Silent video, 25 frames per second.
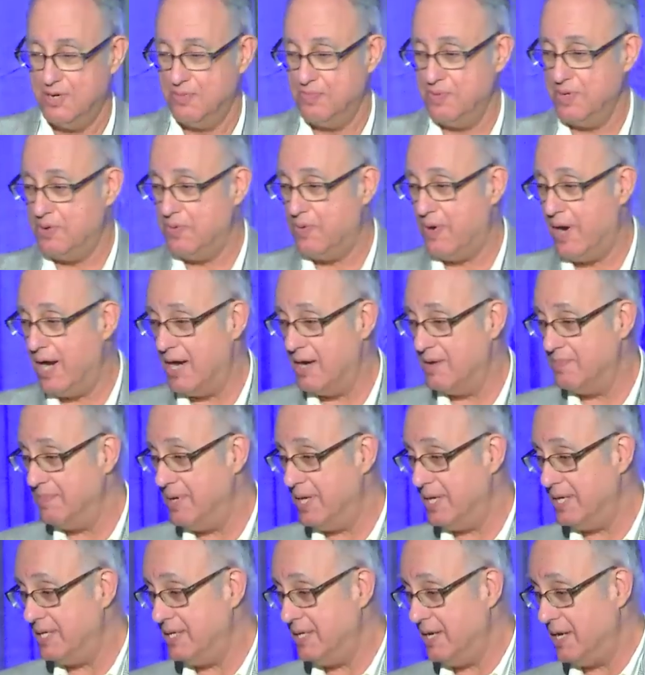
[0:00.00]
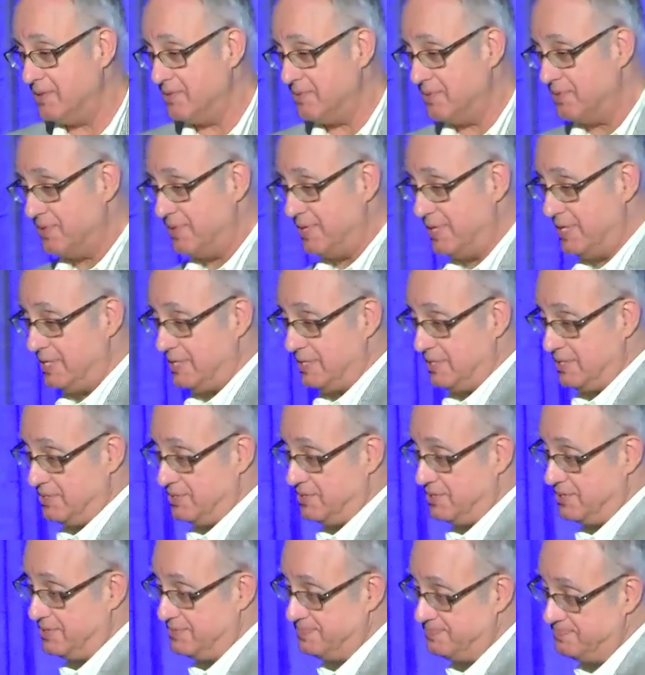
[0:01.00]
require many other
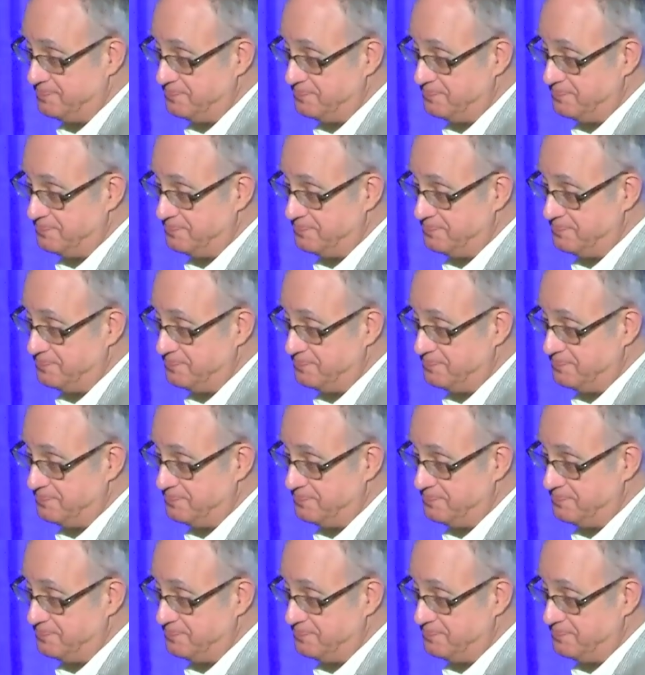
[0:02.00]
things.